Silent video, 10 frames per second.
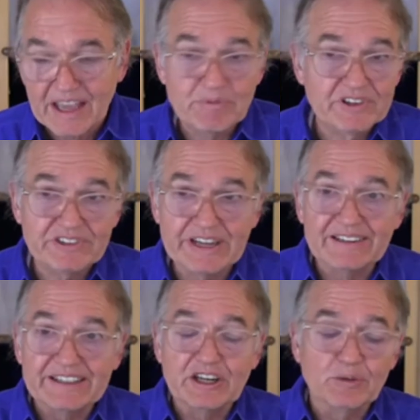
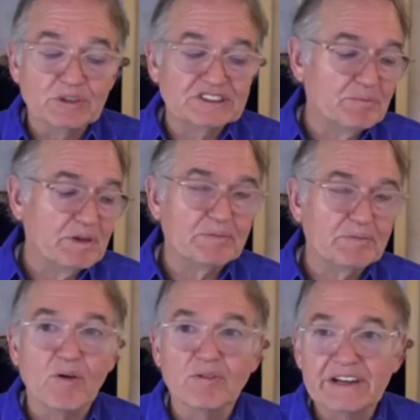Particularly, you know, we see
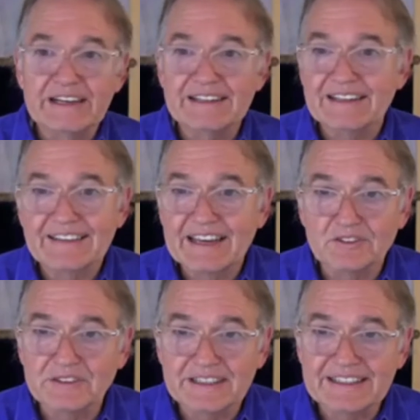people overeating. They
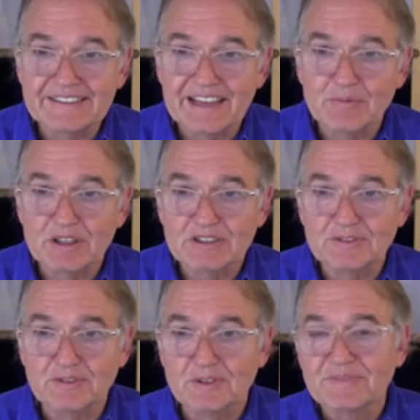don't need to eat that much
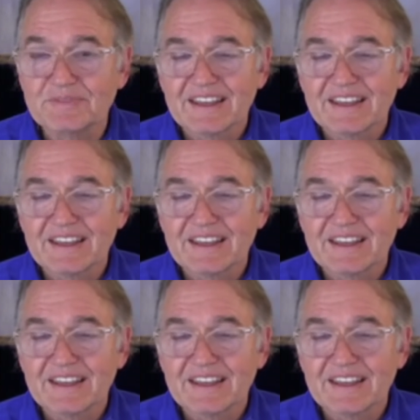food.